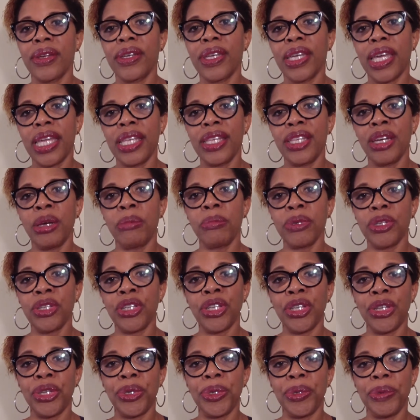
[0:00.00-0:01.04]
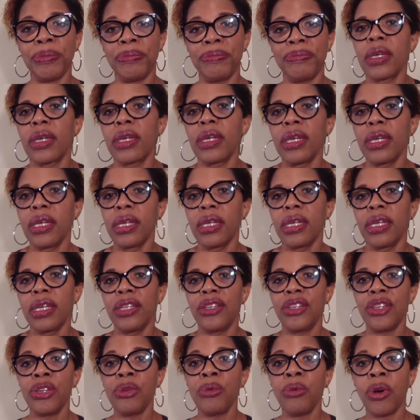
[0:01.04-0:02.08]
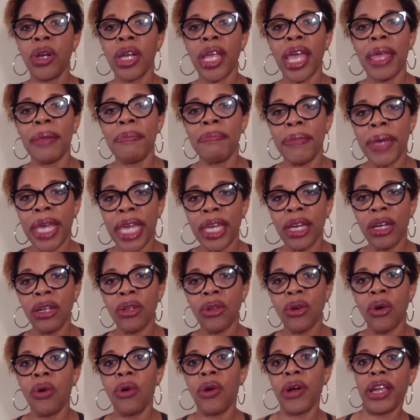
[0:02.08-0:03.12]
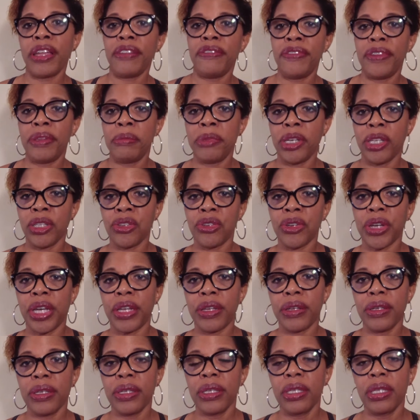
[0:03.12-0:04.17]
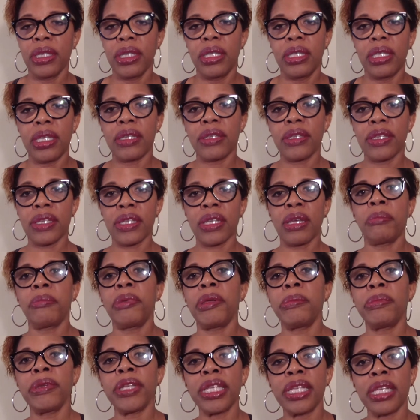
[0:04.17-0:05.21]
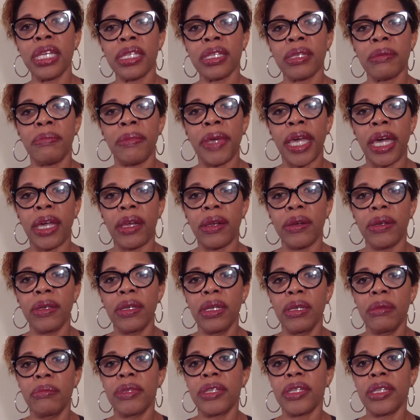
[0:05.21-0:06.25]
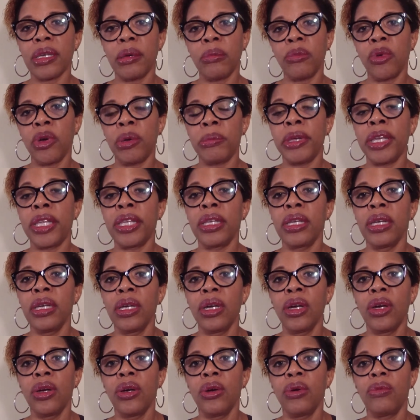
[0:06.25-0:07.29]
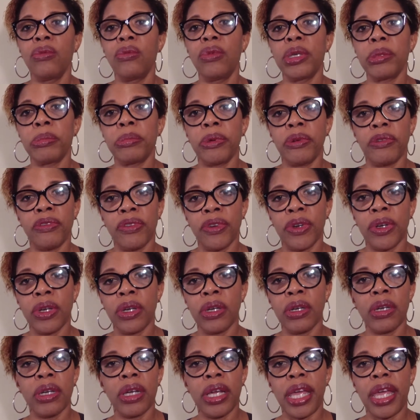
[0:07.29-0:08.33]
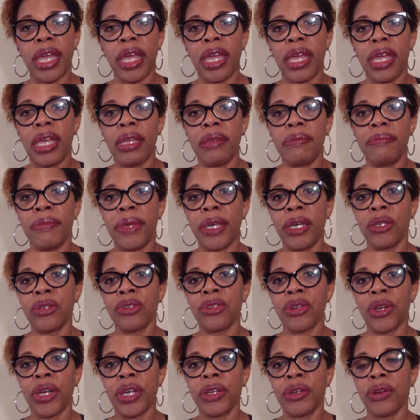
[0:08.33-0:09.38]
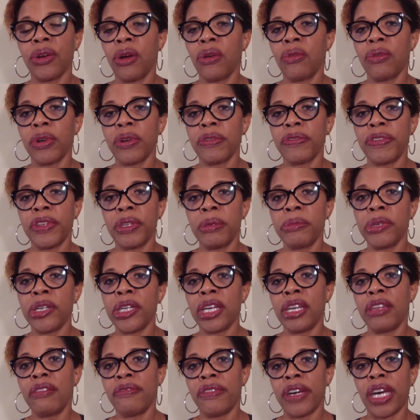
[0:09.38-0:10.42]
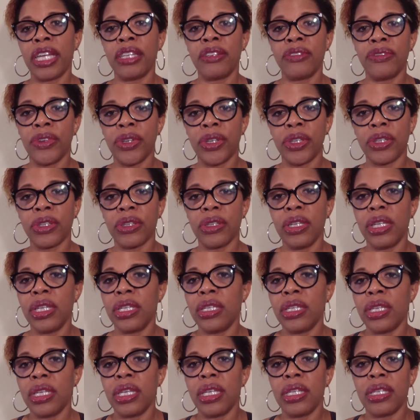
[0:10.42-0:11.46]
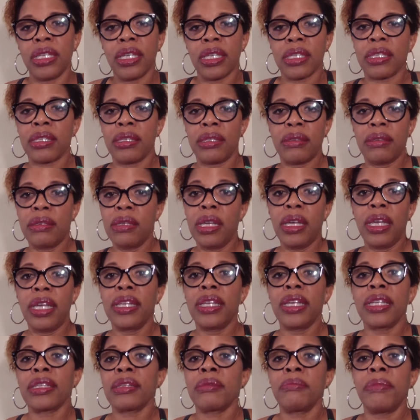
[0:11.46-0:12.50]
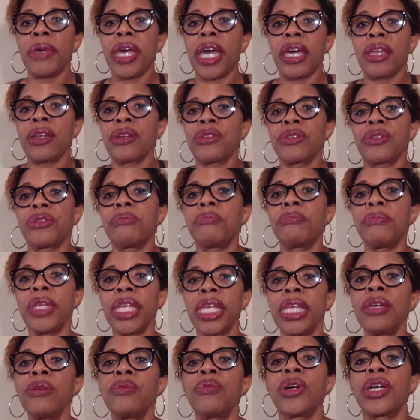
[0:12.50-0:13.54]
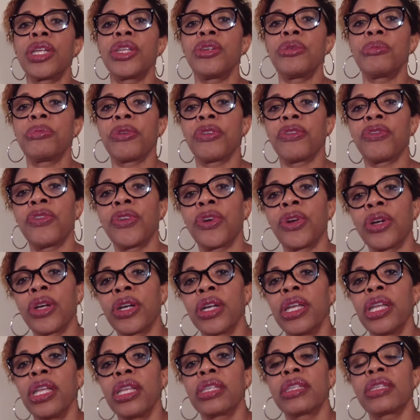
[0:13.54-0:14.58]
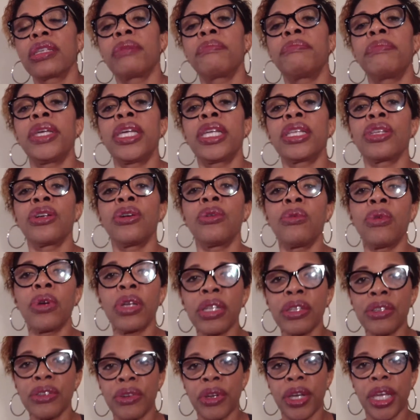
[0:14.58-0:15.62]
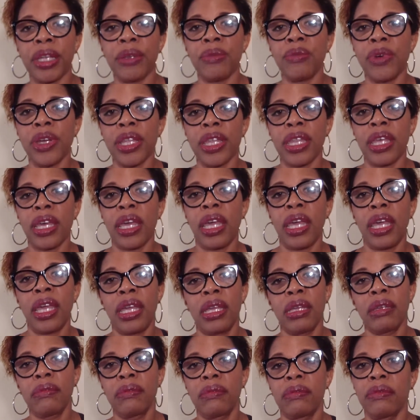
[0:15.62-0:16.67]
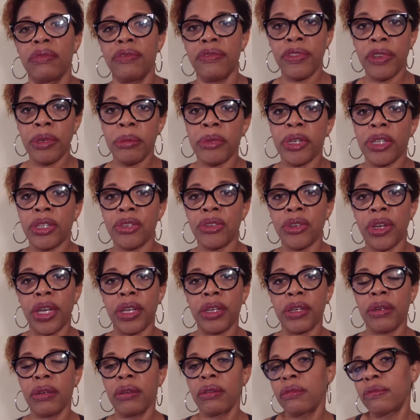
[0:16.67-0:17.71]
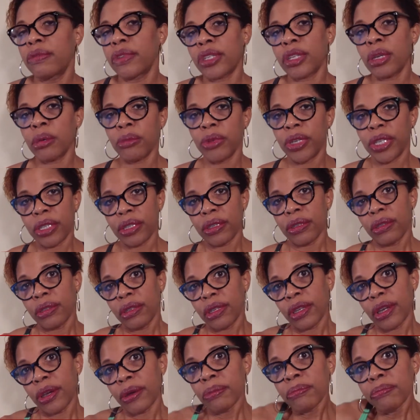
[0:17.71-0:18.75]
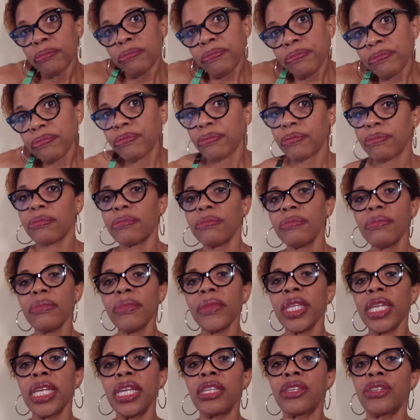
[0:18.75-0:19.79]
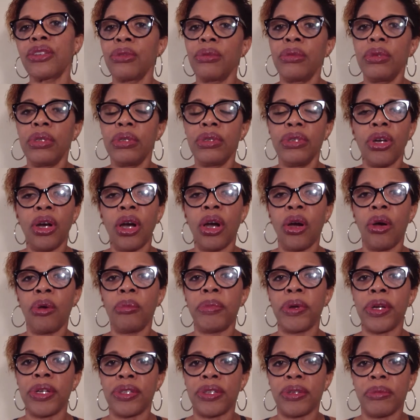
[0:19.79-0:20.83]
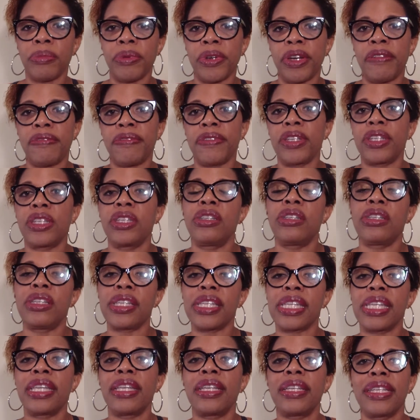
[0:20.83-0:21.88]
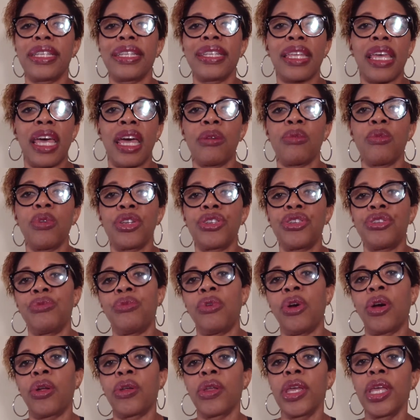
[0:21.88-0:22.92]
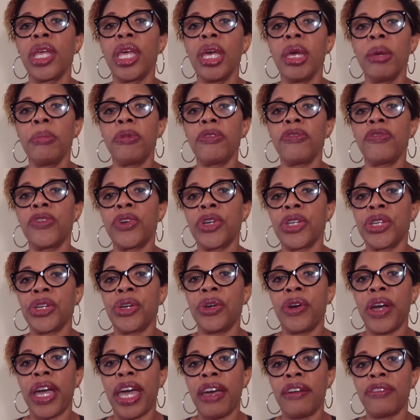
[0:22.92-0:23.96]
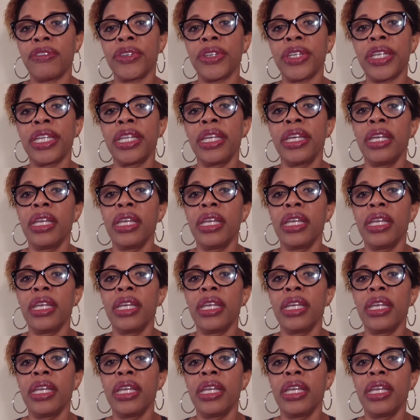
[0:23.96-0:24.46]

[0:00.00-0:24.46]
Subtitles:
And number 2, do you want a male or a female trainer? Now, to some people it doesn't matter, but some women would prefer a male trainer over a female, and vice versa. It doesn't matter to me what you prefer. Some men don't want to train with a female trainer for some reason. It's your own personal preference. You just need to decide what you want before you go after it.